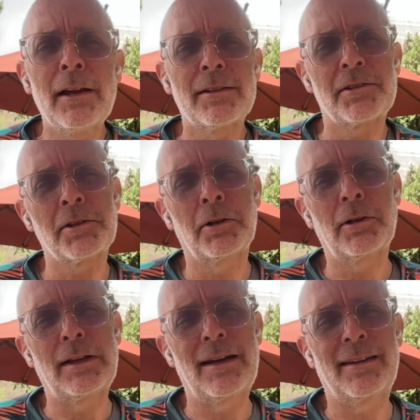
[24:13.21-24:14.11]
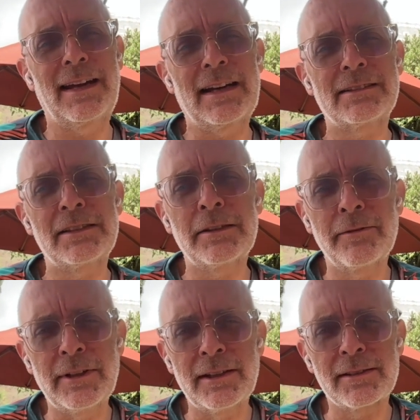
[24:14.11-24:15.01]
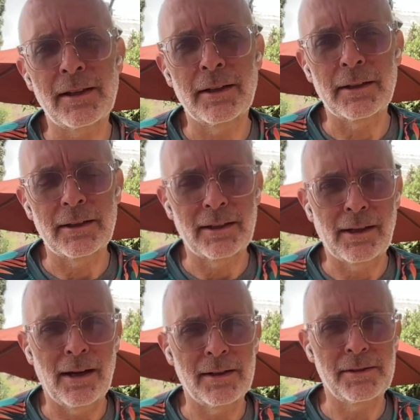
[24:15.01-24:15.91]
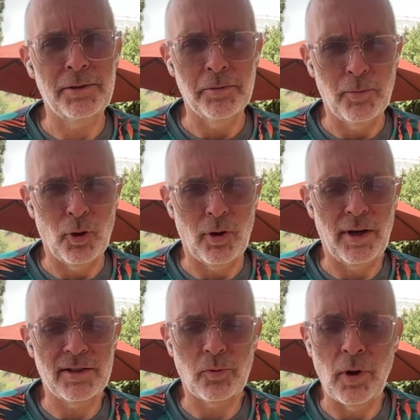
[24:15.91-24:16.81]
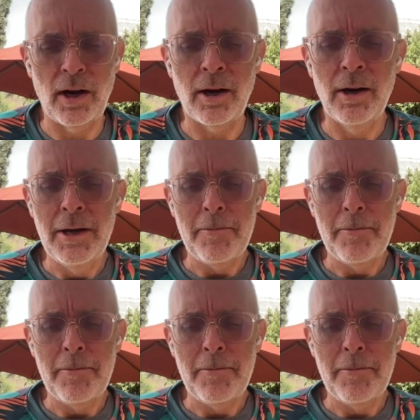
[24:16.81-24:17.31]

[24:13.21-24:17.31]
so a lot of the activities are going to cost you more as well.